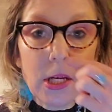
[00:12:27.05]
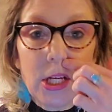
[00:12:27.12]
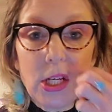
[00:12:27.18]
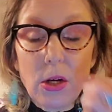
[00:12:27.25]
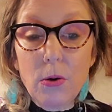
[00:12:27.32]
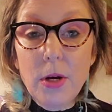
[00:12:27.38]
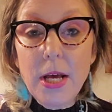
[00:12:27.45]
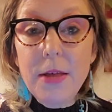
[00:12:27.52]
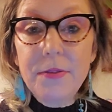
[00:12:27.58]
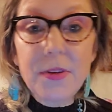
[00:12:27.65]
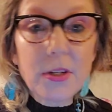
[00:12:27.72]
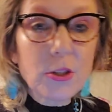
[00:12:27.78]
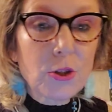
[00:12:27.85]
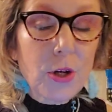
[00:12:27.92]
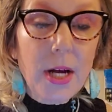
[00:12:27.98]
You know,
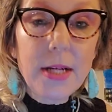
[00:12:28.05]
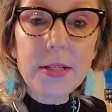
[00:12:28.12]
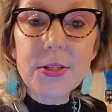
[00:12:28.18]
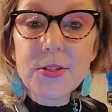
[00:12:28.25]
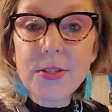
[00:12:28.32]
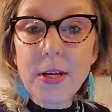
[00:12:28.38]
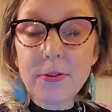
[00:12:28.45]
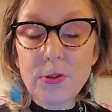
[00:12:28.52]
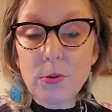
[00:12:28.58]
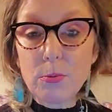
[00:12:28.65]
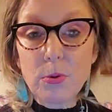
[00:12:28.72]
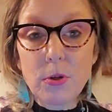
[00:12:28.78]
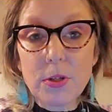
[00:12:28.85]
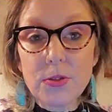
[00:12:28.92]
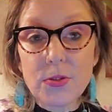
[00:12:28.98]
they're trying to set the
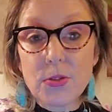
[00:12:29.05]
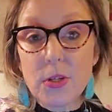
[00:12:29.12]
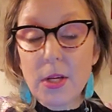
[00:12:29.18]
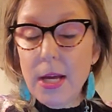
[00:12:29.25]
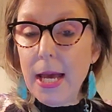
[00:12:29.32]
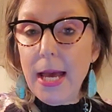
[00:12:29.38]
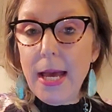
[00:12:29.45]
rules